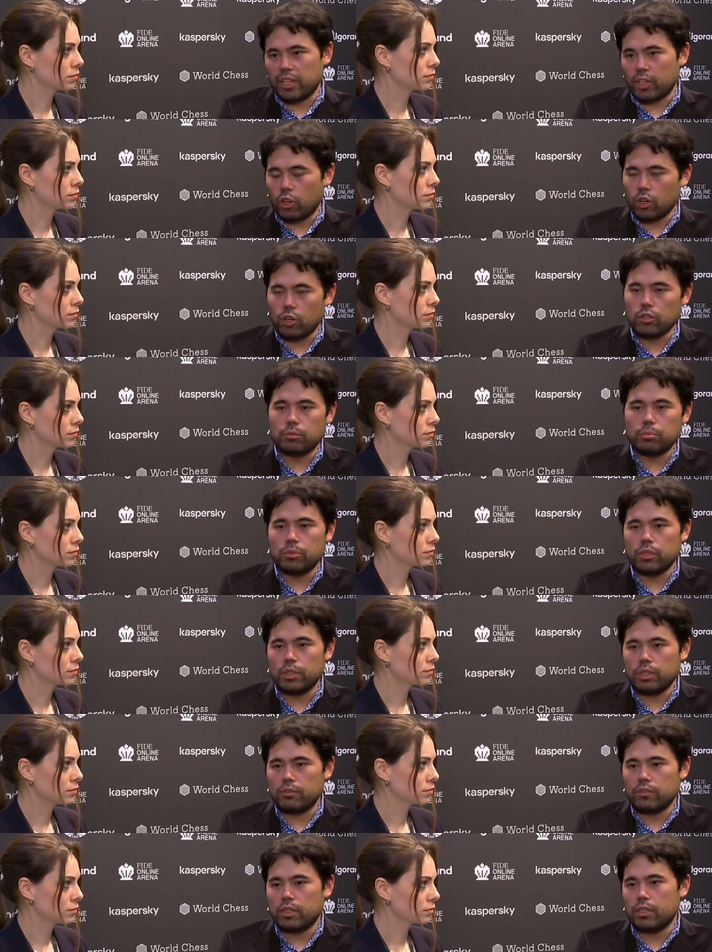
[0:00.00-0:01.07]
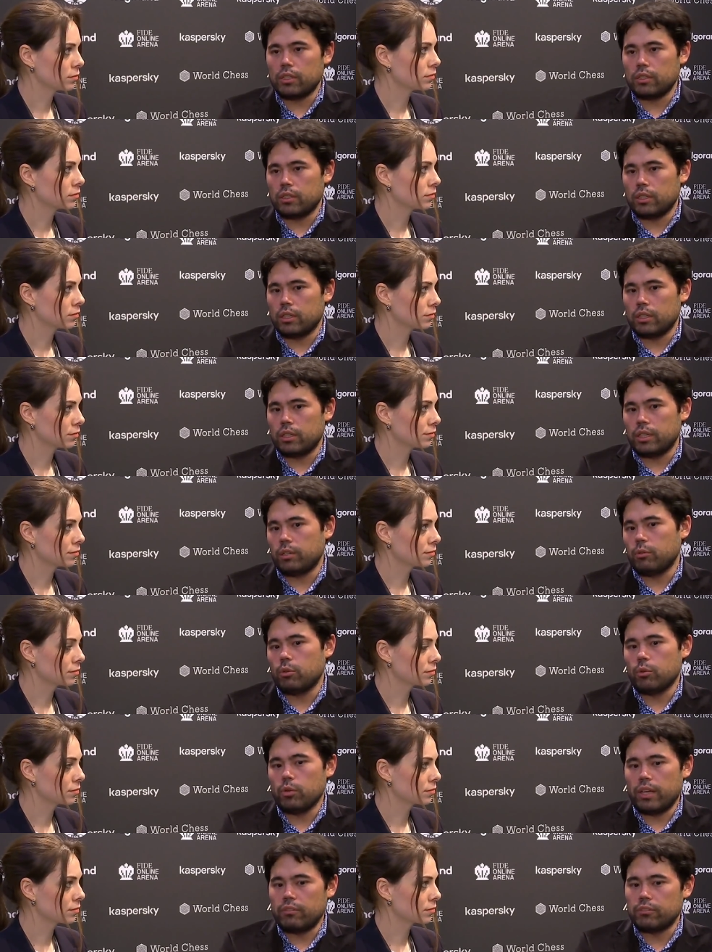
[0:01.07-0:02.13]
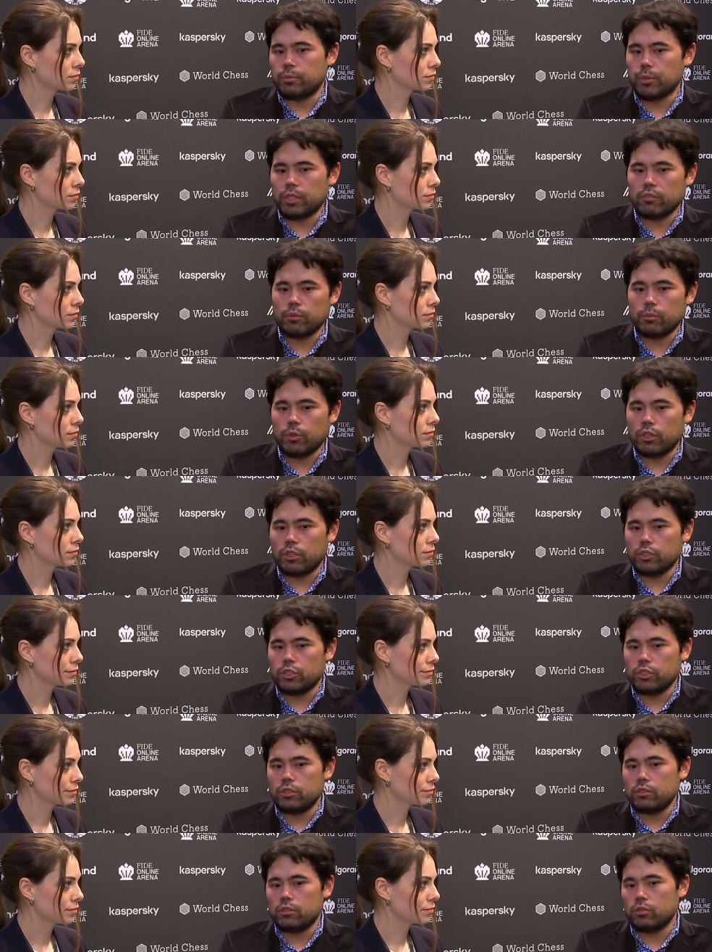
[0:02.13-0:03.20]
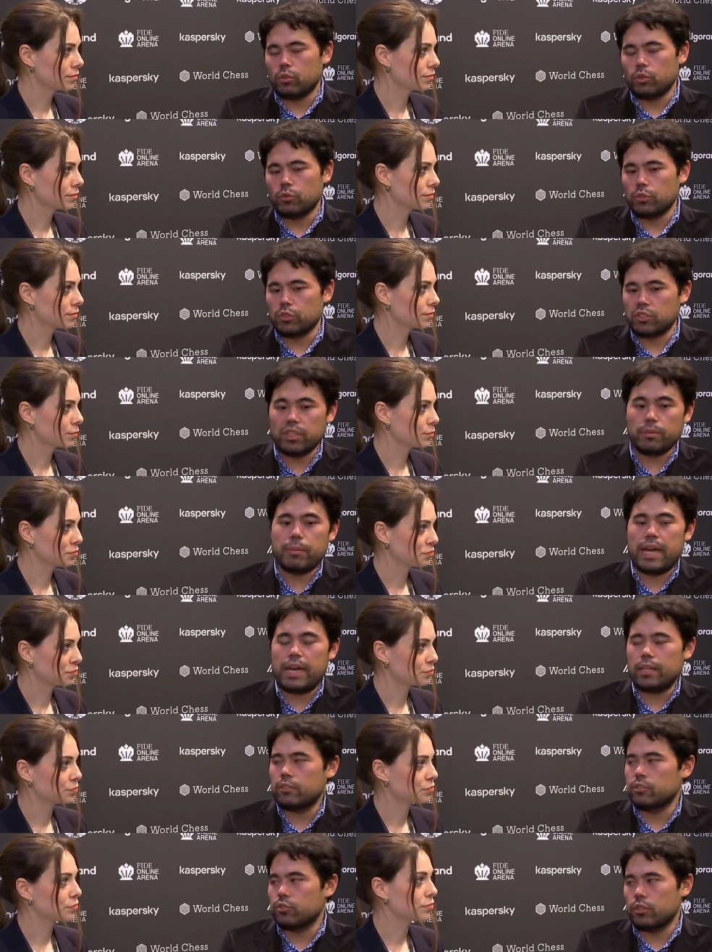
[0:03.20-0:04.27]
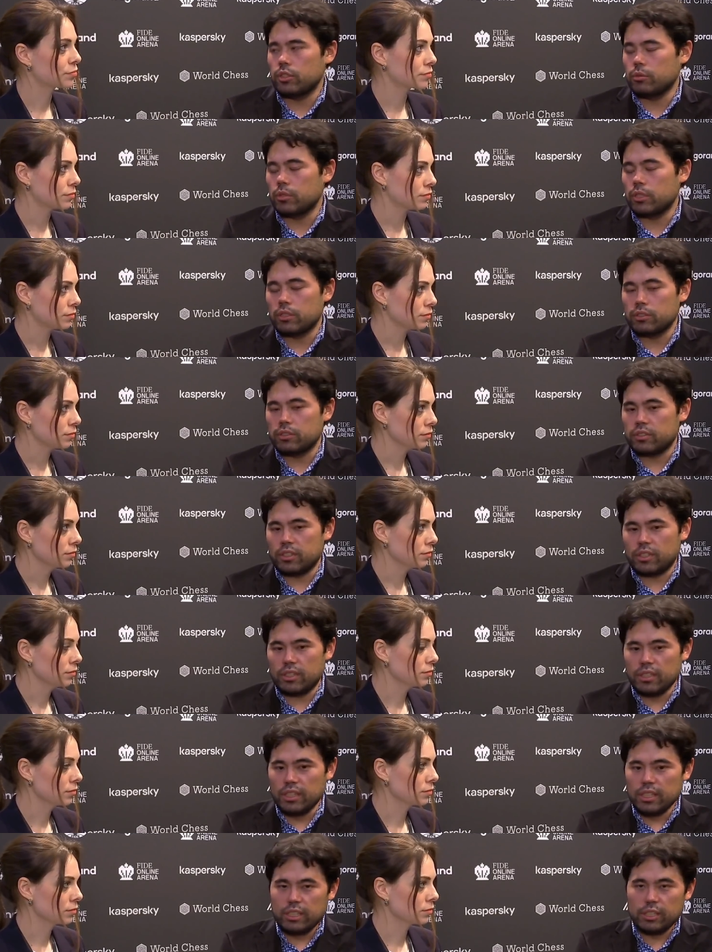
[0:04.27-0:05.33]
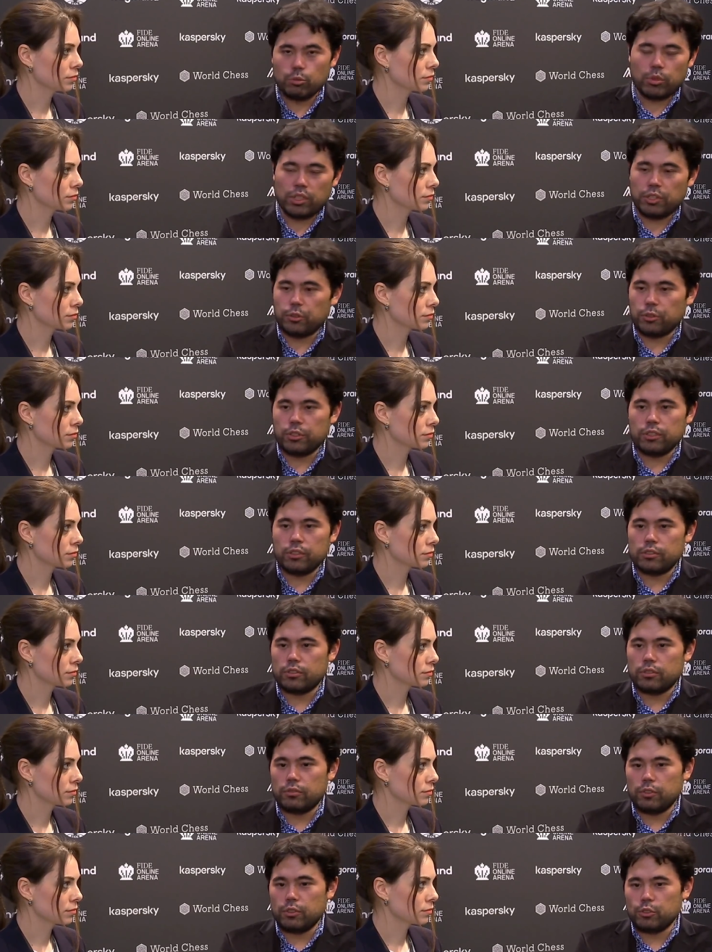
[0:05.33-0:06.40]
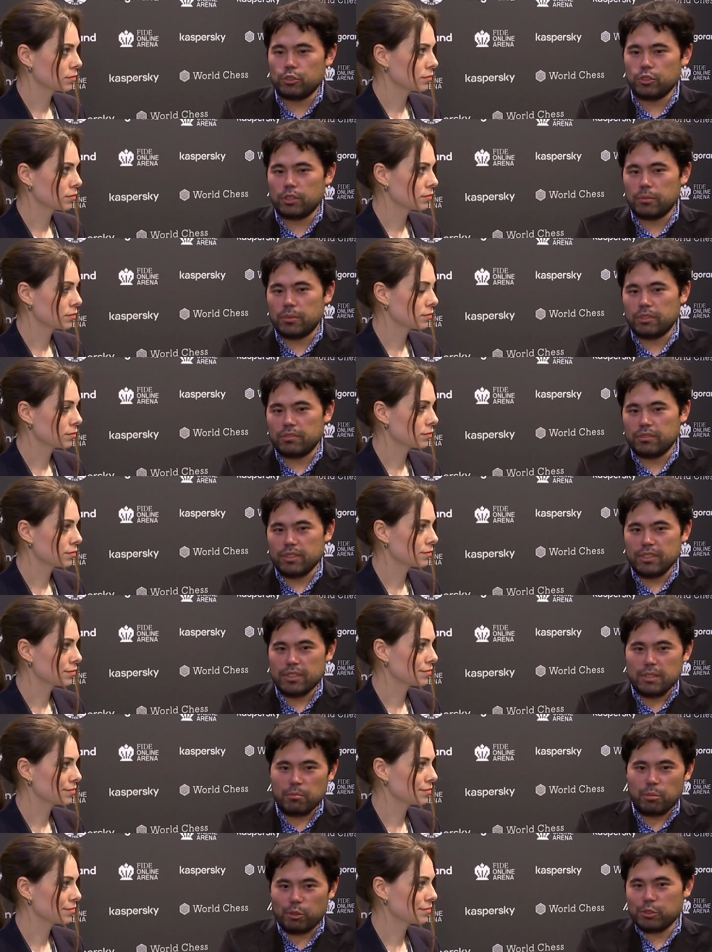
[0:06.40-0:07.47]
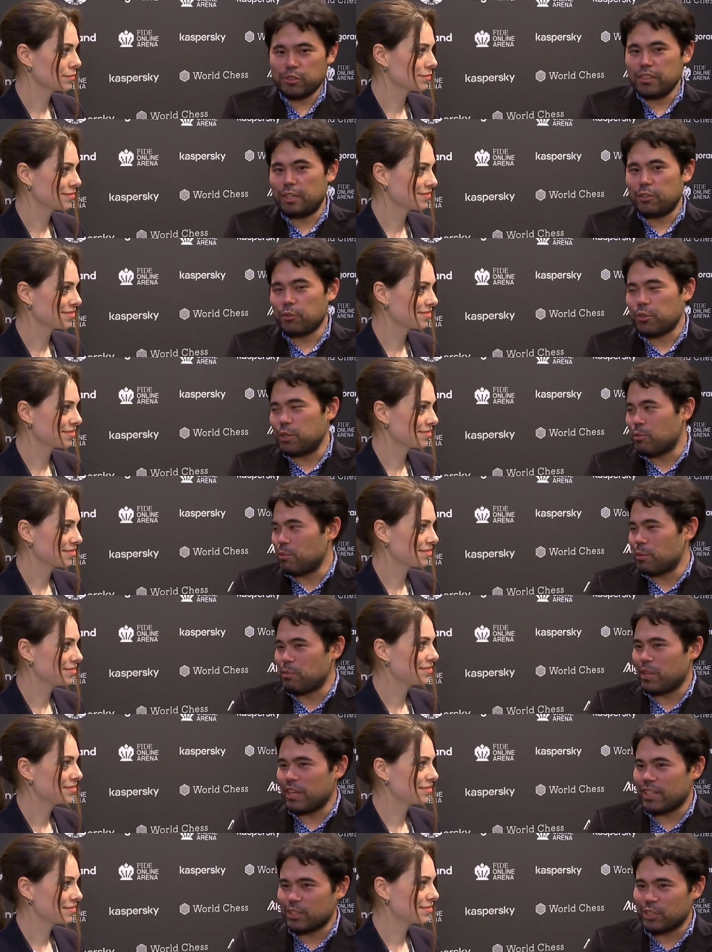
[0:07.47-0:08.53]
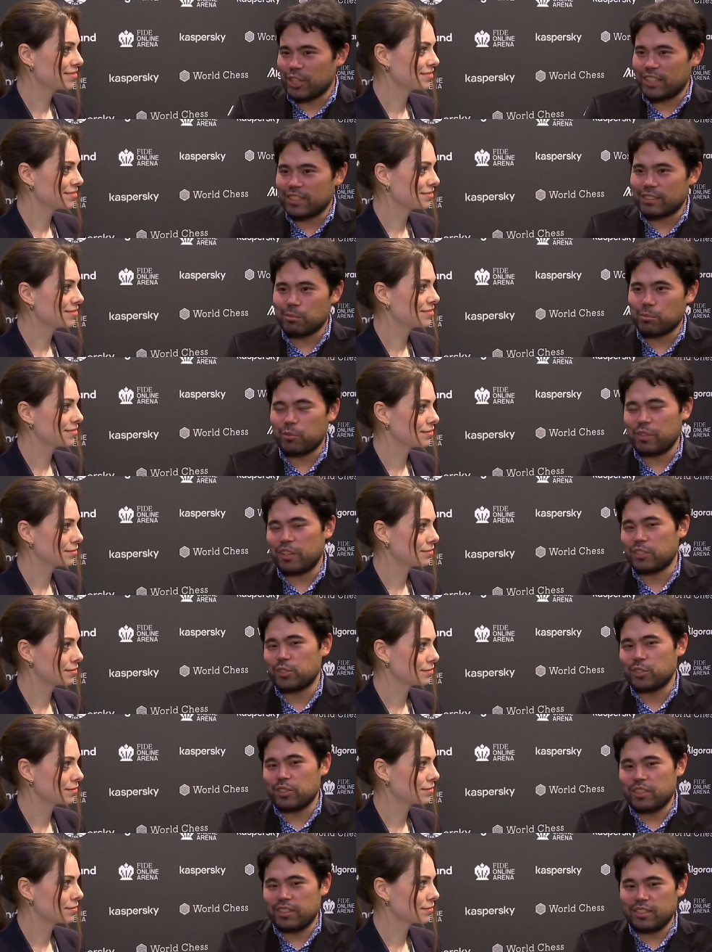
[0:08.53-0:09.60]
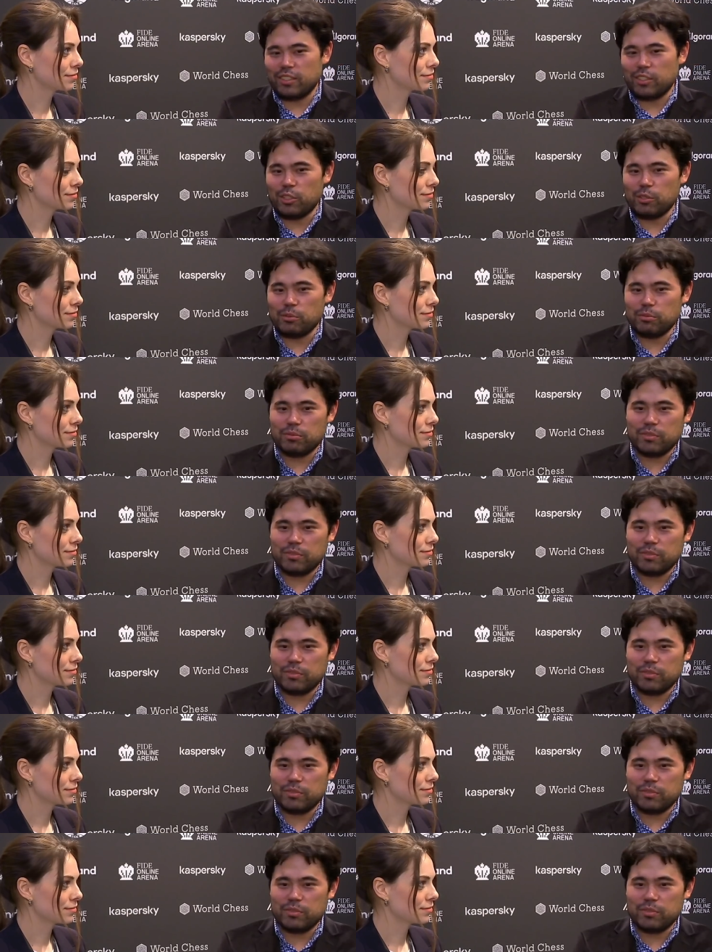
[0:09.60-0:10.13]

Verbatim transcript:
Speaker 1: it hard to believe that uh, anyone will have as big of a margin over, say, Magnus or anyone else uh, 20, 30 years in the future. I mean, personally, I don't think we'll be playing chess professionally. You know,